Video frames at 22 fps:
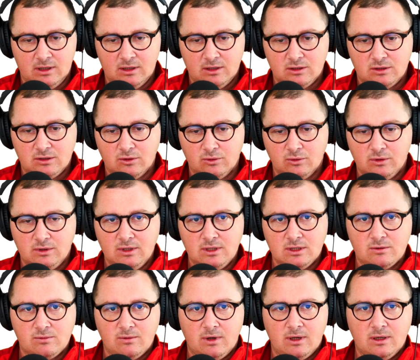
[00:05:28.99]
So
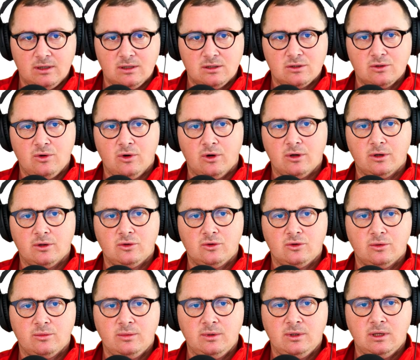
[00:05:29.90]
this one is going
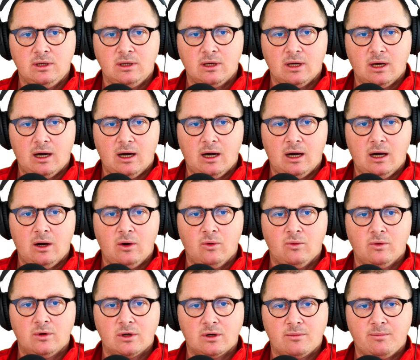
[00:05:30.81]
to be
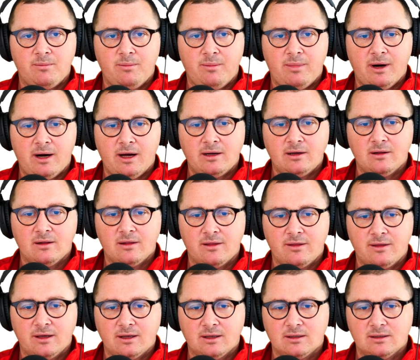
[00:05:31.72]
our panel
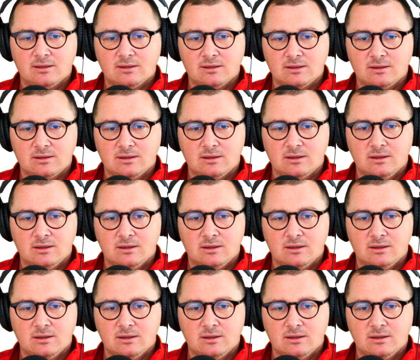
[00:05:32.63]
thickness.